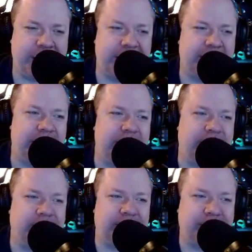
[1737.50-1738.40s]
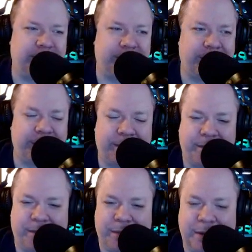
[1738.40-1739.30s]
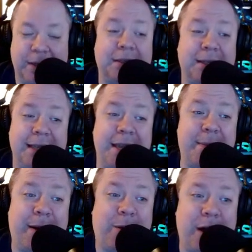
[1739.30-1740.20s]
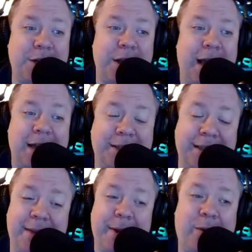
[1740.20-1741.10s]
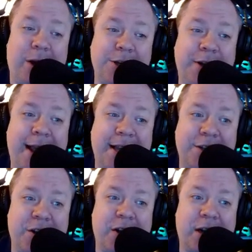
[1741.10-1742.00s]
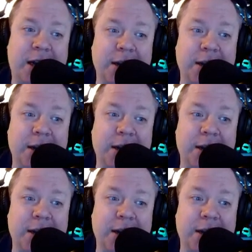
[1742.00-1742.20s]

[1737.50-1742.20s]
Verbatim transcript: Everybody's so, like, I don't know who this is. Oh, well. so I was gonna say you better watch it. I was gonna say you better watch your ass, shocker.